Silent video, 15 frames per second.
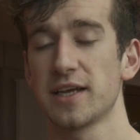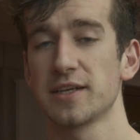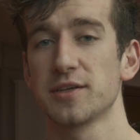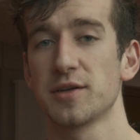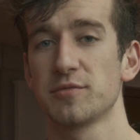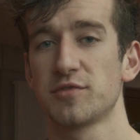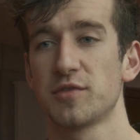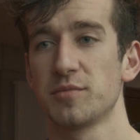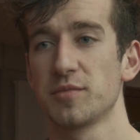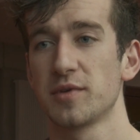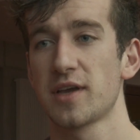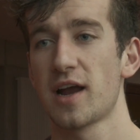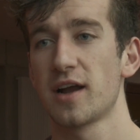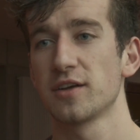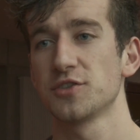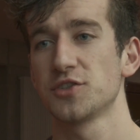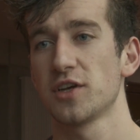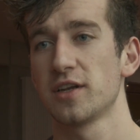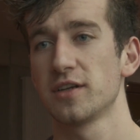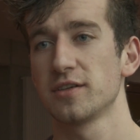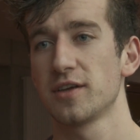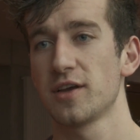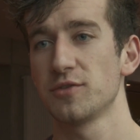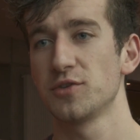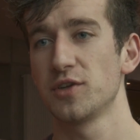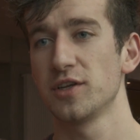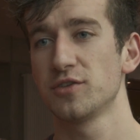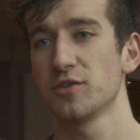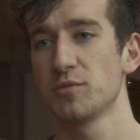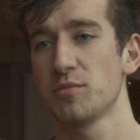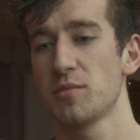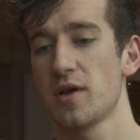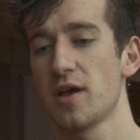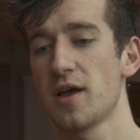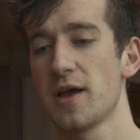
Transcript: Degnan, I'm from Carrick-on-Shannon, County Leitrim.